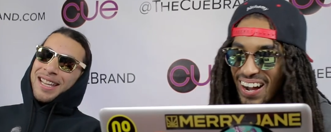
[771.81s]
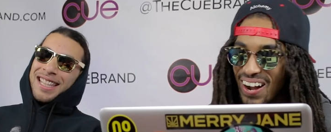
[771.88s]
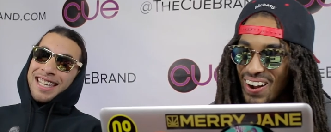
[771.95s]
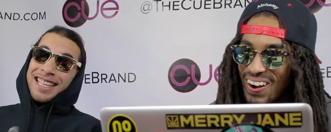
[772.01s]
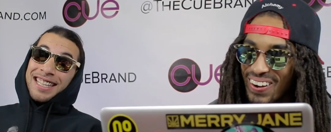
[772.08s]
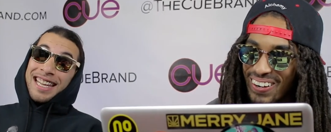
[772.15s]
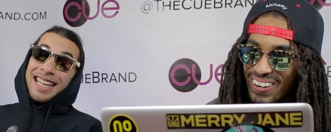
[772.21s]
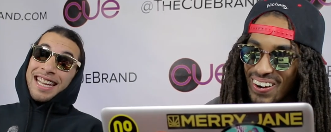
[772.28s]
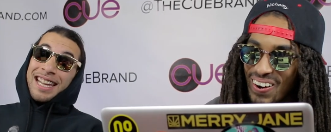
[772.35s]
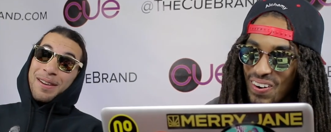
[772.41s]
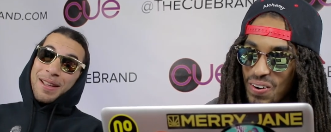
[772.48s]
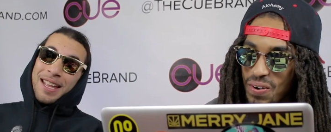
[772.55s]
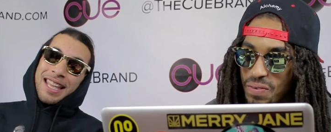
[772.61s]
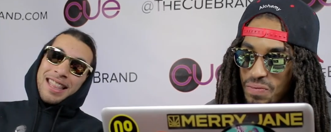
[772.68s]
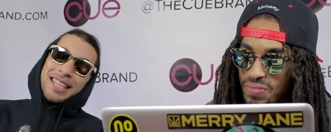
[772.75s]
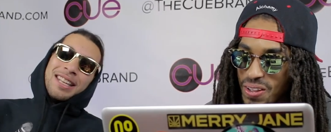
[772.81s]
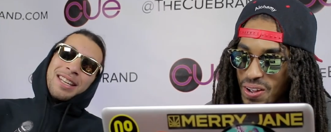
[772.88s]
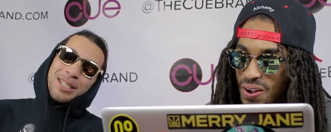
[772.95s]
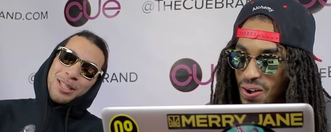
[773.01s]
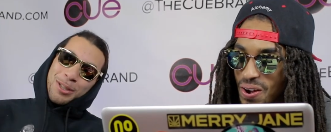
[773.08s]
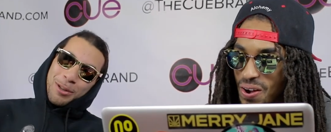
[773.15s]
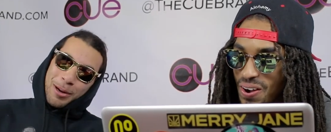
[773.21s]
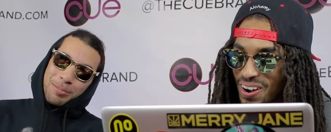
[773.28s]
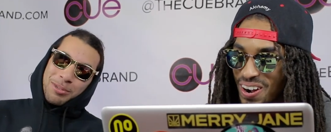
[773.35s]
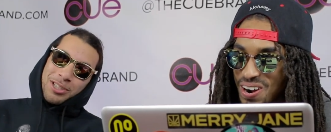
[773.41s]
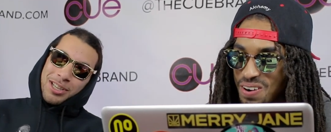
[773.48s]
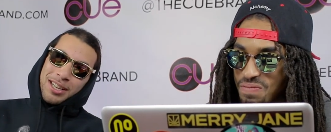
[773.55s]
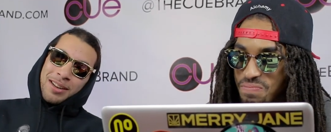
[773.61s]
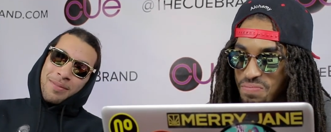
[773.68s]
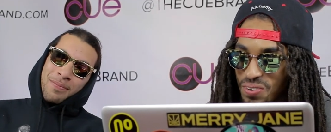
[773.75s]
Speaker 1: in the link in the
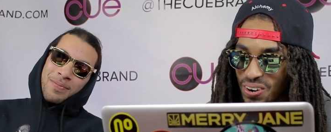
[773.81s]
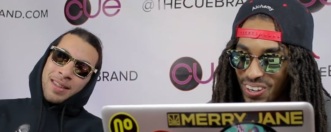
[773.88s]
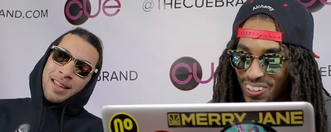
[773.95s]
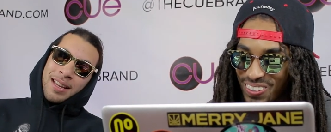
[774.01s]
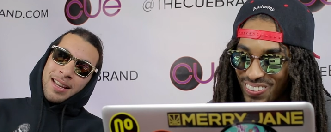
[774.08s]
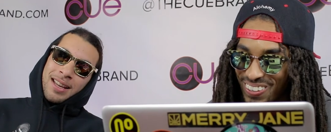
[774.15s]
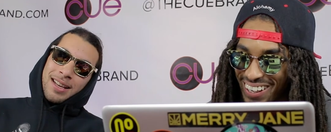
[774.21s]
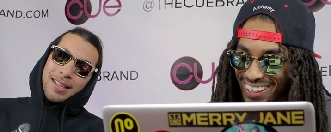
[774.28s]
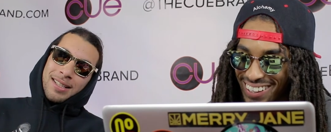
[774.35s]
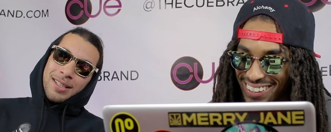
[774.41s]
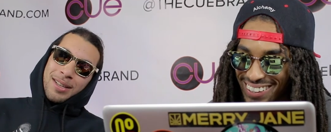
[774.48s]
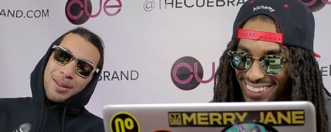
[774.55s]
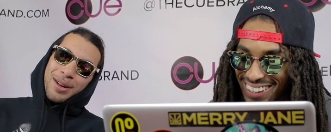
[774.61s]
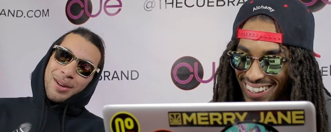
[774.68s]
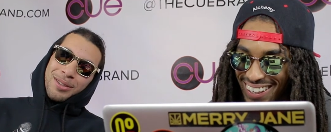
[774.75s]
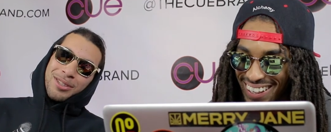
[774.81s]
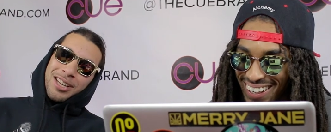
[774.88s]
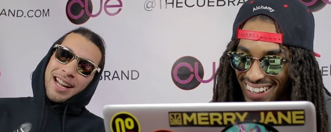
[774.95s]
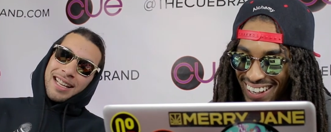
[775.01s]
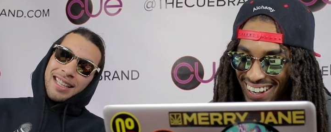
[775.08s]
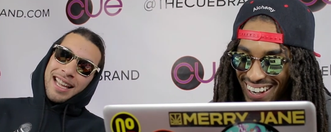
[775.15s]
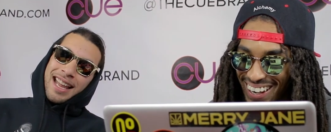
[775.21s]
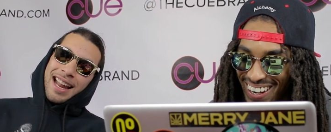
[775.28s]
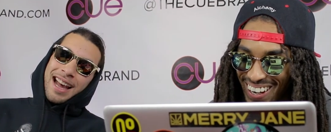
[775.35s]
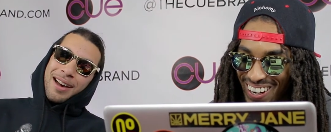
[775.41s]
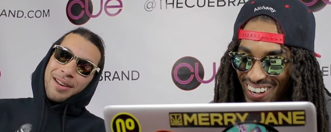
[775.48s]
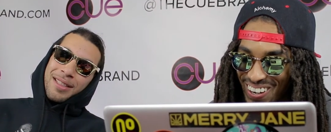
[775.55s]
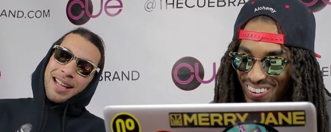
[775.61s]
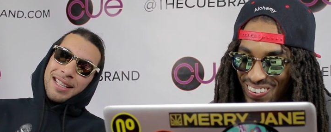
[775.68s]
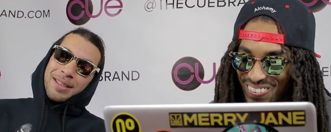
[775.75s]
description. Bro, wait. So go check that out.
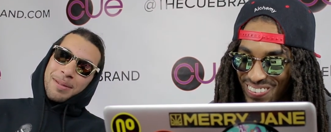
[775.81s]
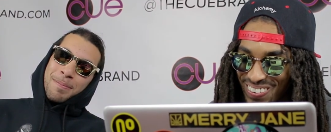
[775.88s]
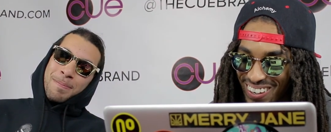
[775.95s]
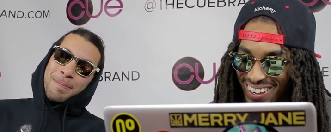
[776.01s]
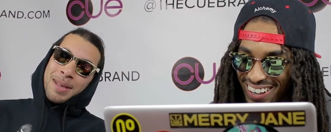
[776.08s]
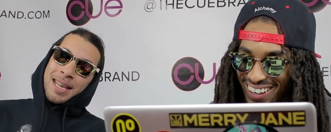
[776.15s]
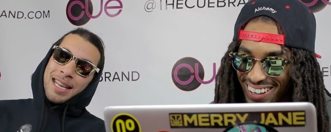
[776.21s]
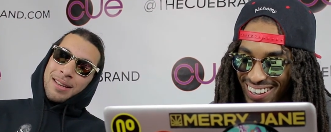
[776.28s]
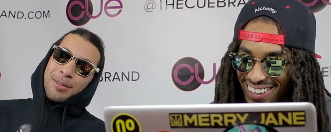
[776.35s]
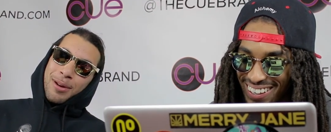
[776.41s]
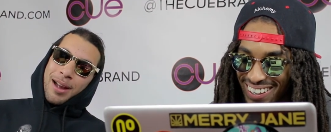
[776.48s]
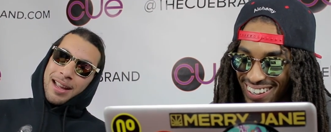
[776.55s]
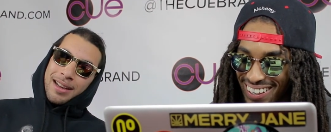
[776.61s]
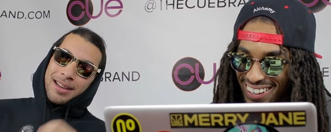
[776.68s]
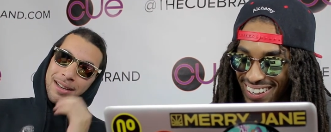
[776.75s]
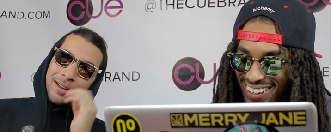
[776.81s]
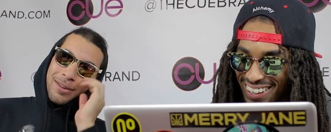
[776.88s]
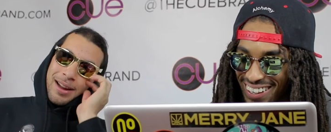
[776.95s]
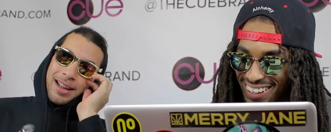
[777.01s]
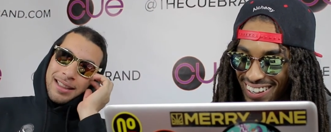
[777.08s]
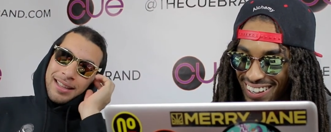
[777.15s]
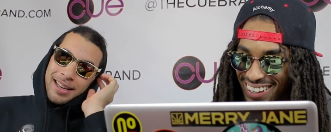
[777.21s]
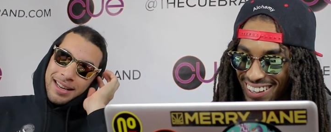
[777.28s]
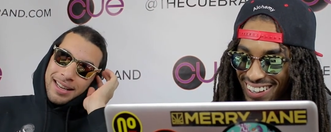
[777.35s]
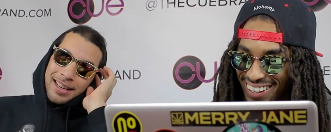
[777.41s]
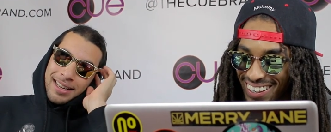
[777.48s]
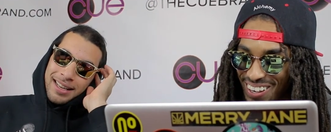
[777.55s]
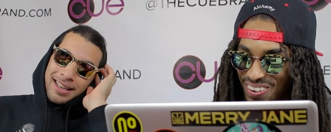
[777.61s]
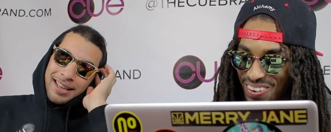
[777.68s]
That's a mean right hook right there.